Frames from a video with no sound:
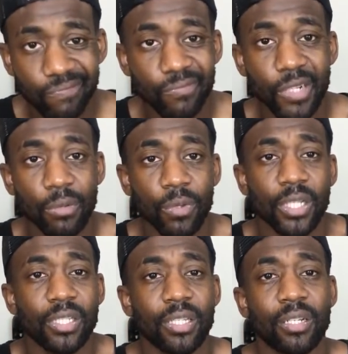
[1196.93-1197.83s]
Now, what
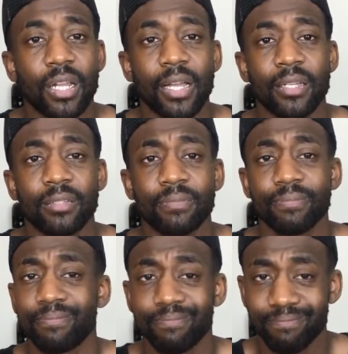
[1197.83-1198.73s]
is it? Like,
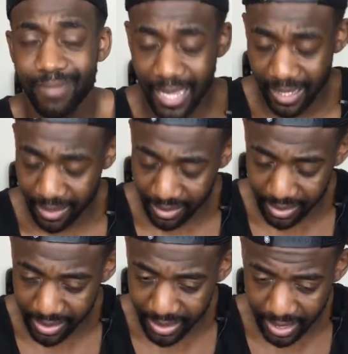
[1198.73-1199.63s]
nah, it's
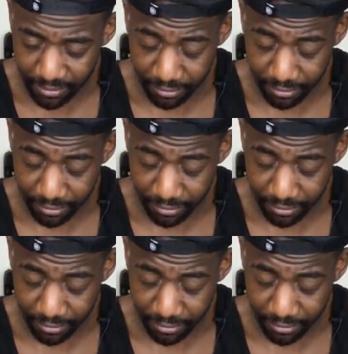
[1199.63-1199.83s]
dead for